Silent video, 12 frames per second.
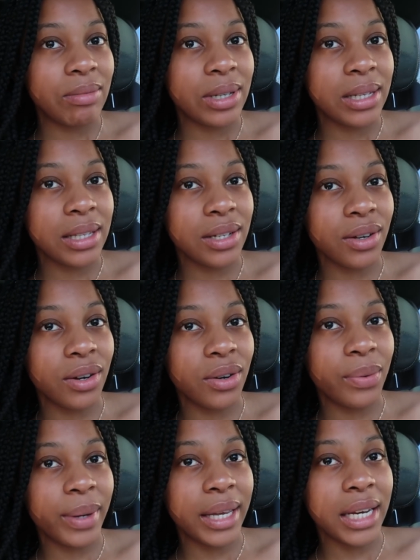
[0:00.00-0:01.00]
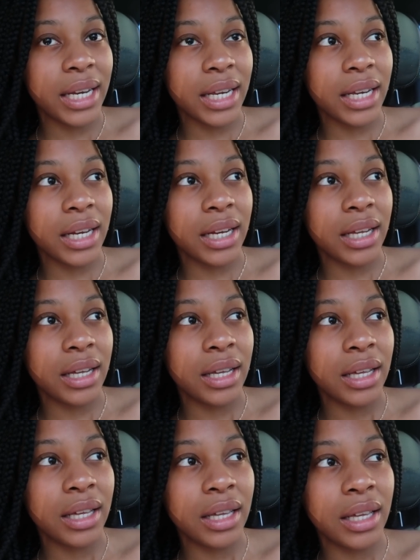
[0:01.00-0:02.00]
just in the car
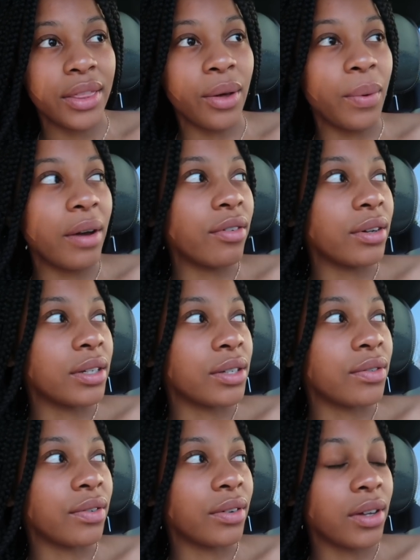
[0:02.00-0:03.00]
waiting. The weather is...